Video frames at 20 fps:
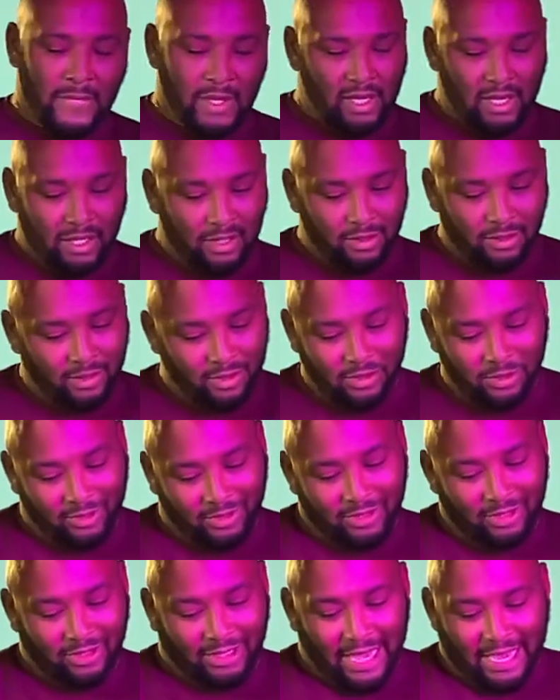You
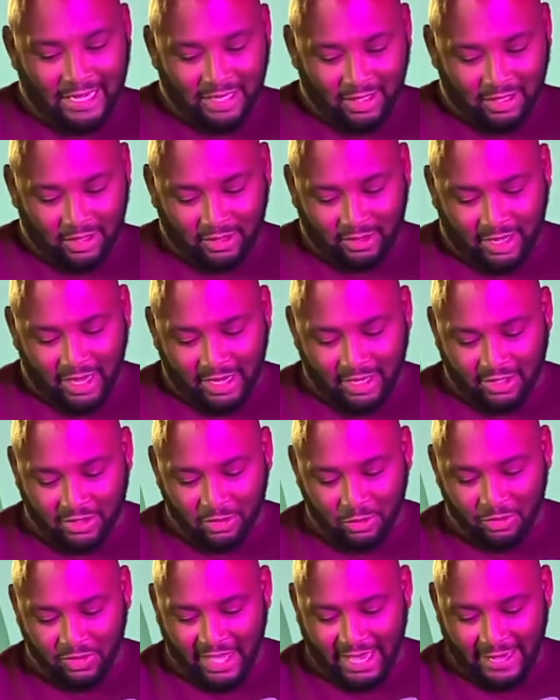can't
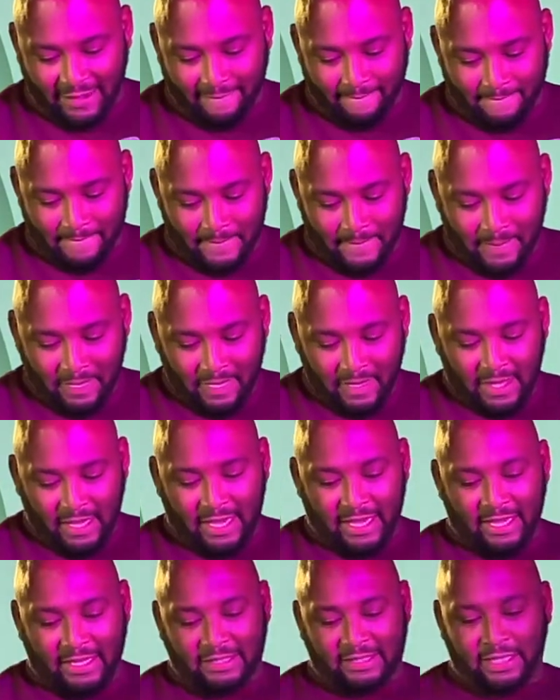do that.
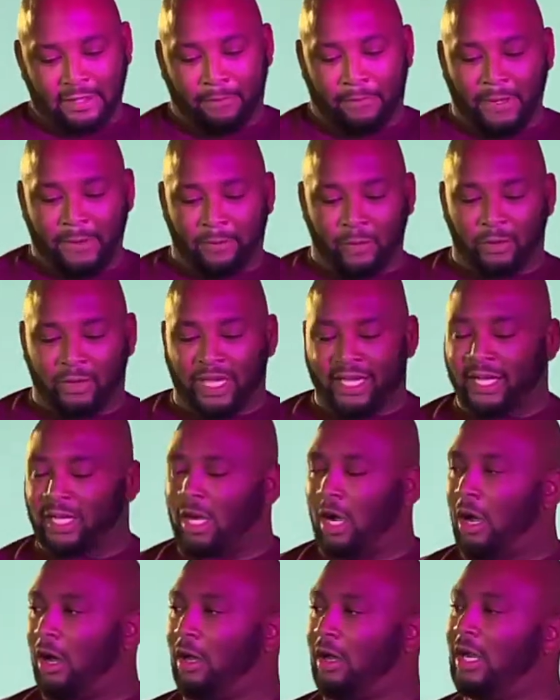And see, people get
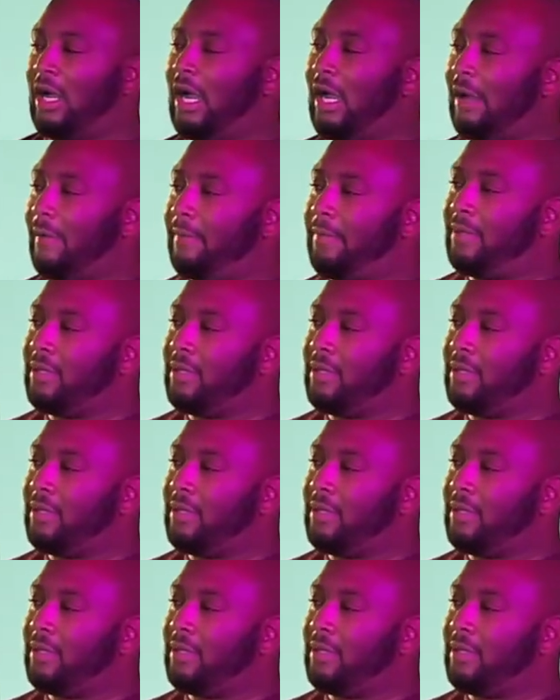caught up